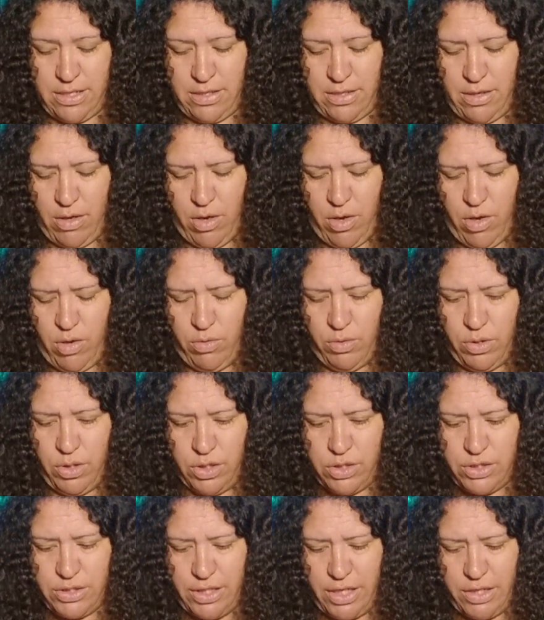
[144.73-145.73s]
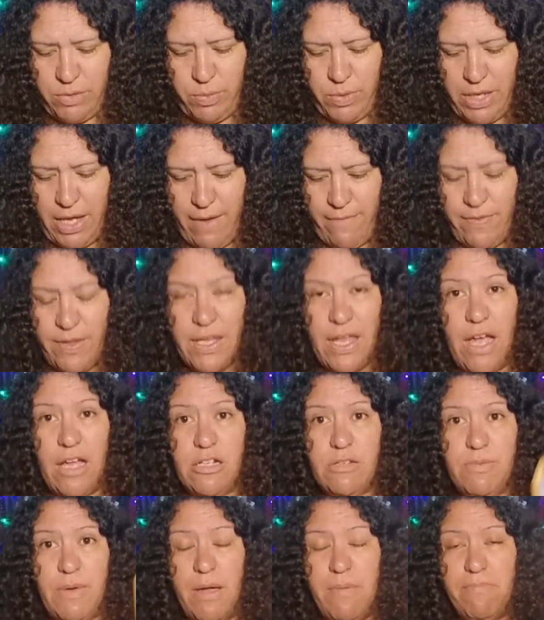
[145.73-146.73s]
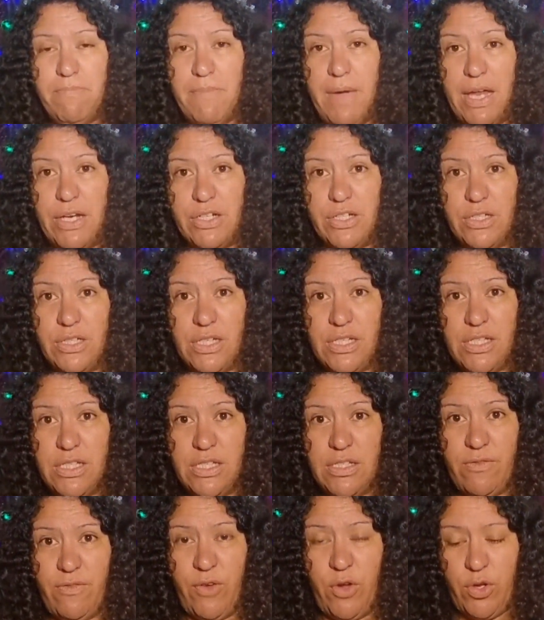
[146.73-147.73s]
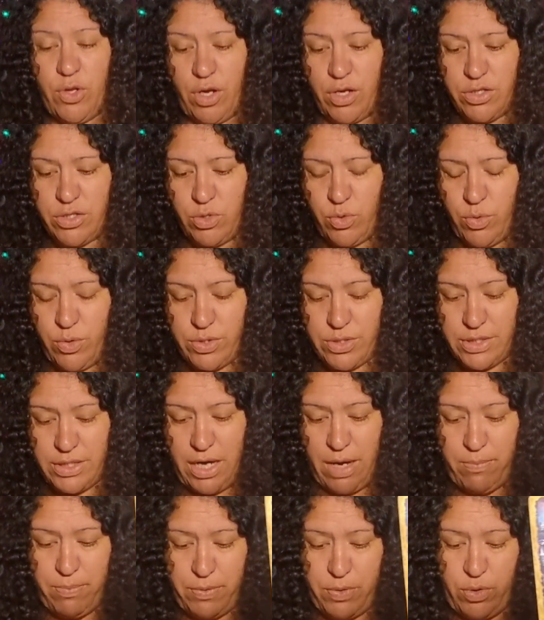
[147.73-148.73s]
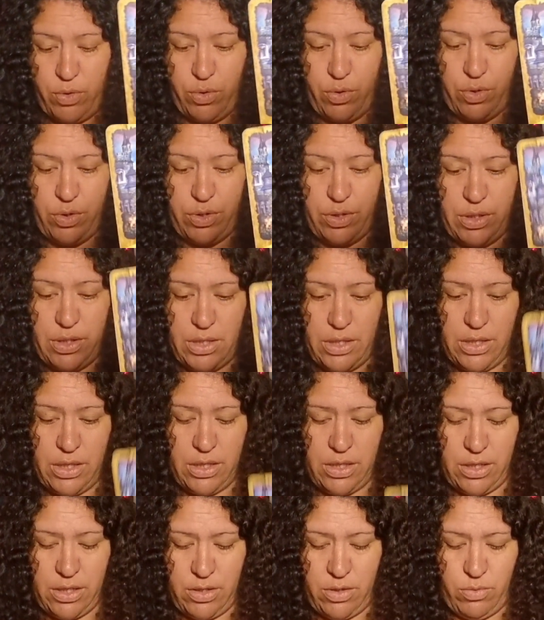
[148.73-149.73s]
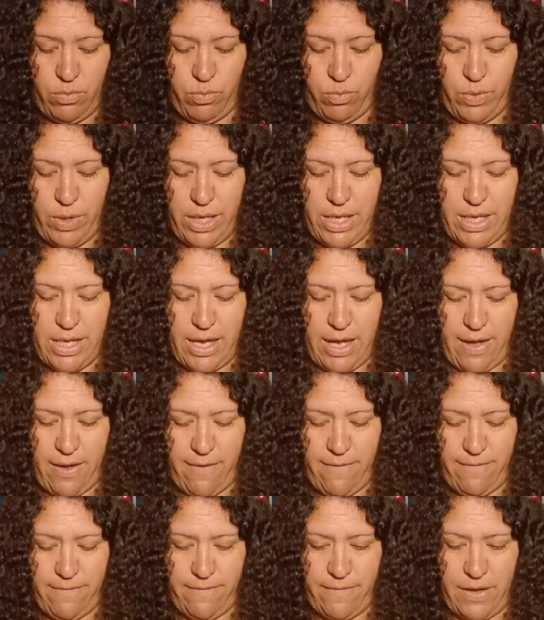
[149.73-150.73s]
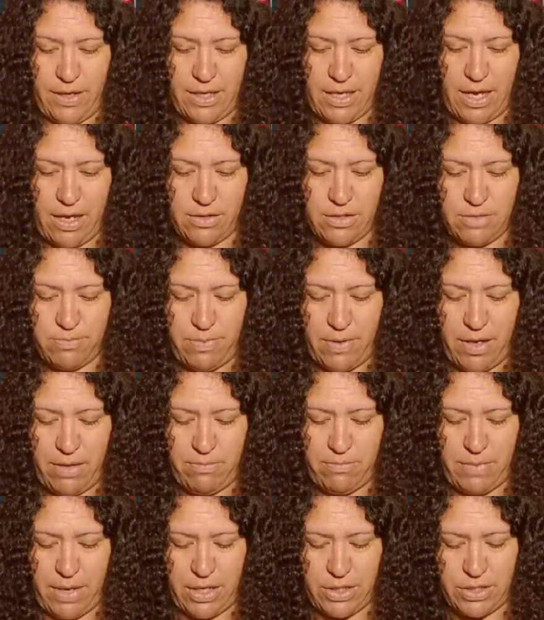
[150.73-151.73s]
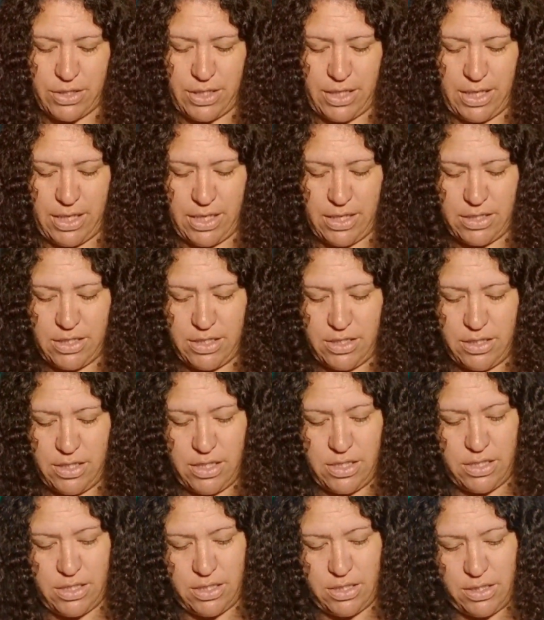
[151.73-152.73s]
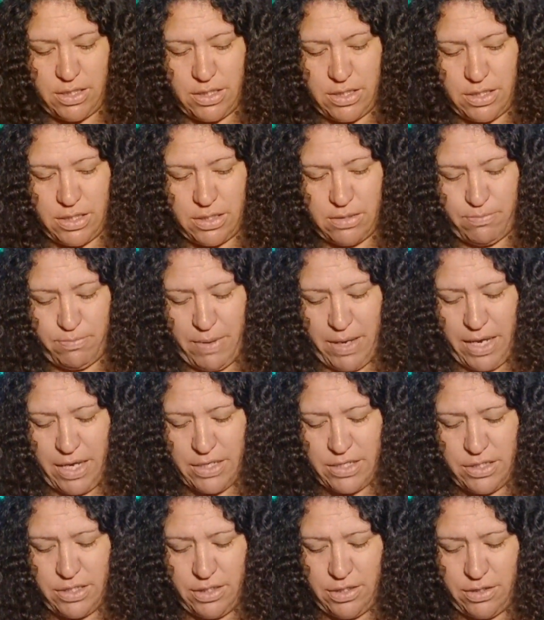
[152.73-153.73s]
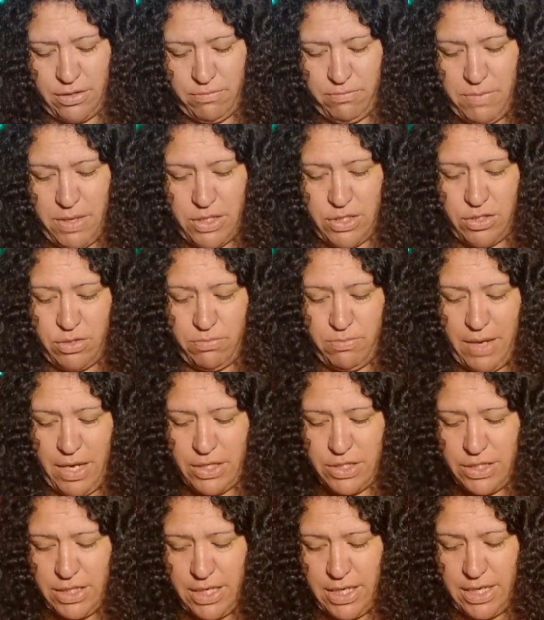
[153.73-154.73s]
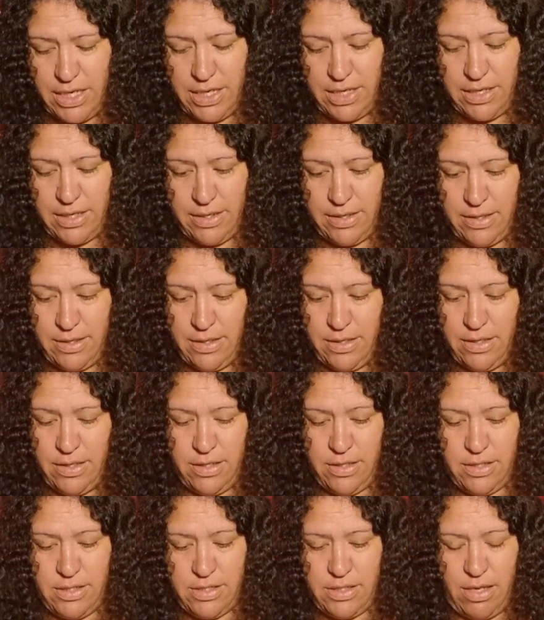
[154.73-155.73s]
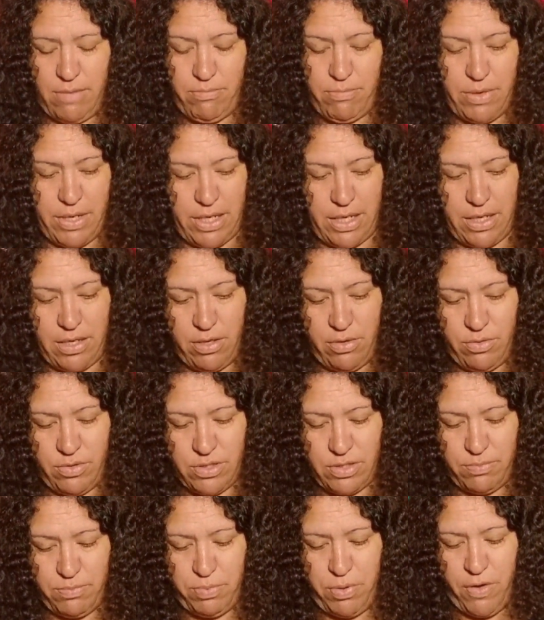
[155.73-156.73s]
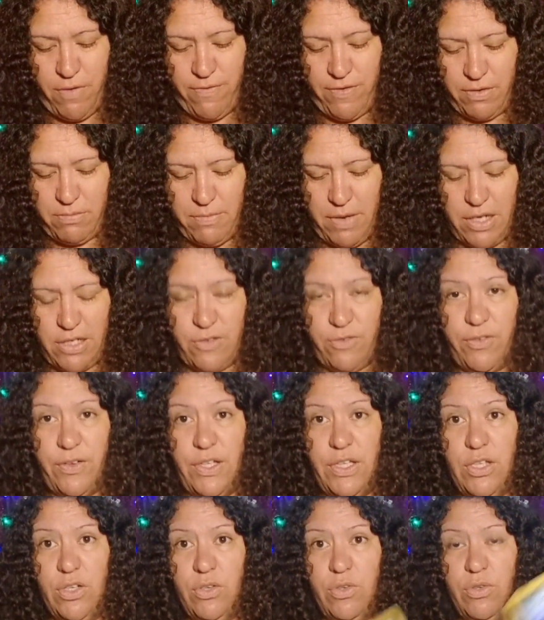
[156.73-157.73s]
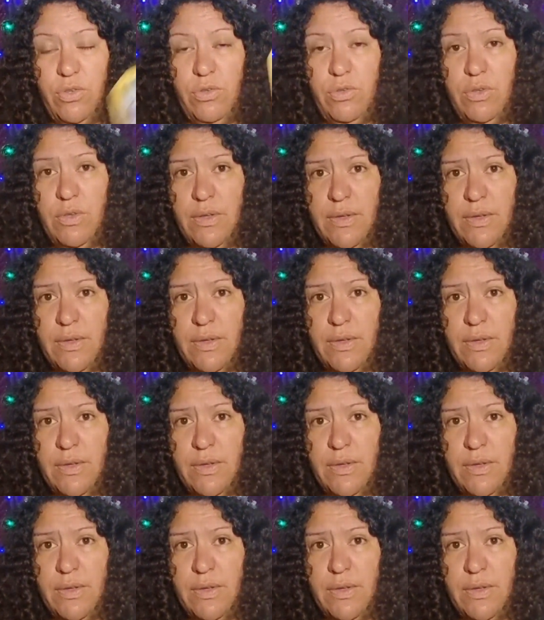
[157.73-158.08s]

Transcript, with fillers: Oh, looks like we have the counterpart match. This is Virgo, Taurus, Capricorn. We have a counterpart match here. So this in the distant past, you could have met your match here. Somebody who is a perfect match for you.